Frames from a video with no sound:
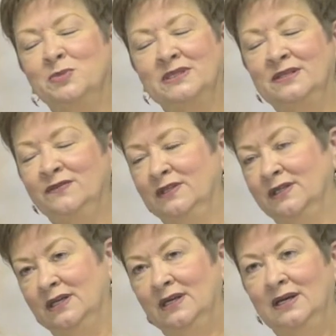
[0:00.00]

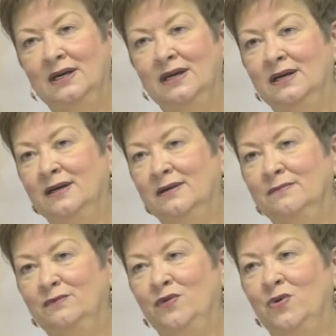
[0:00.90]
Pacific
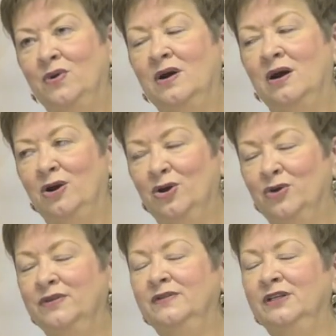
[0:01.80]
um, for all
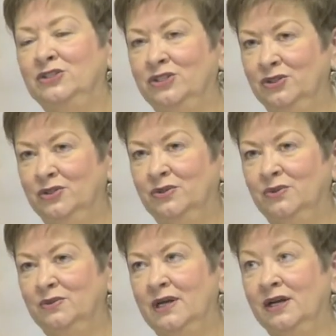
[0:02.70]
that they do,
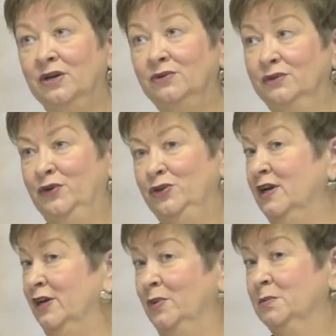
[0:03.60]
not only for
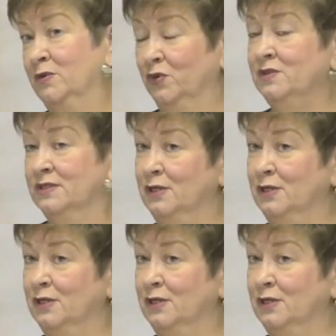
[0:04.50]
United Way, but for this